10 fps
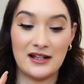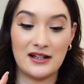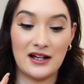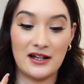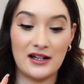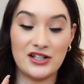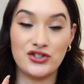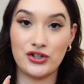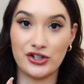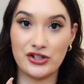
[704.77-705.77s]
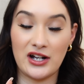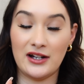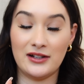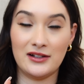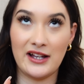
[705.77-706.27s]

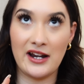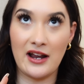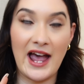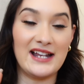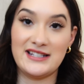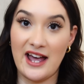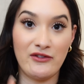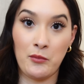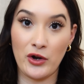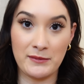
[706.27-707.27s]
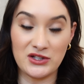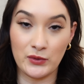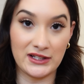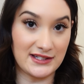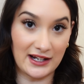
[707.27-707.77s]
and I had to have appointments
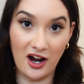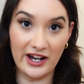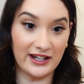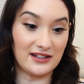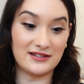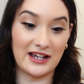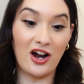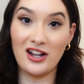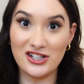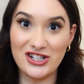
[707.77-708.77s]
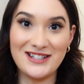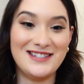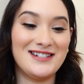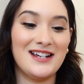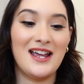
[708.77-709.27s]
with a
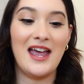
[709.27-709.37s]
psychologist.